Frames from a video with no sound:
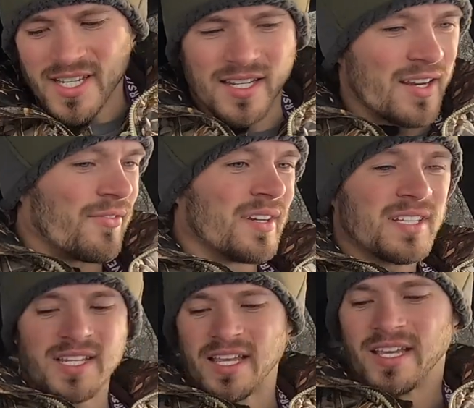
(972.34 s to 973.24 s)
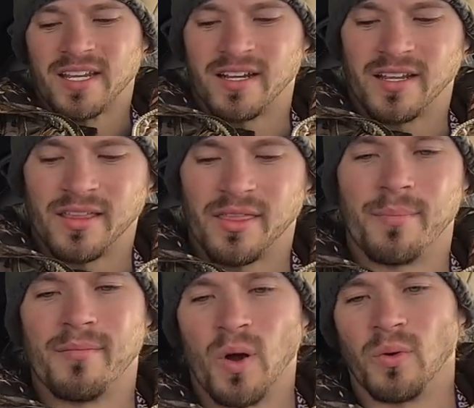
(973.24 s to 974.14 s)
a difference in the
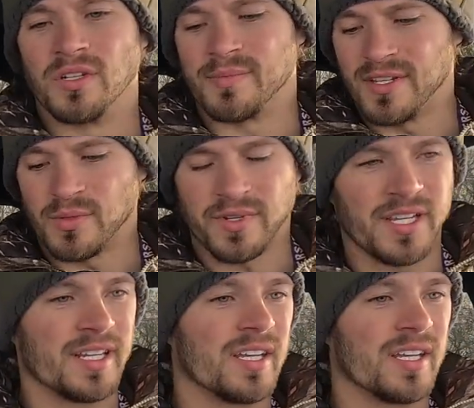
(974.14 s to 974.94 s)
modes between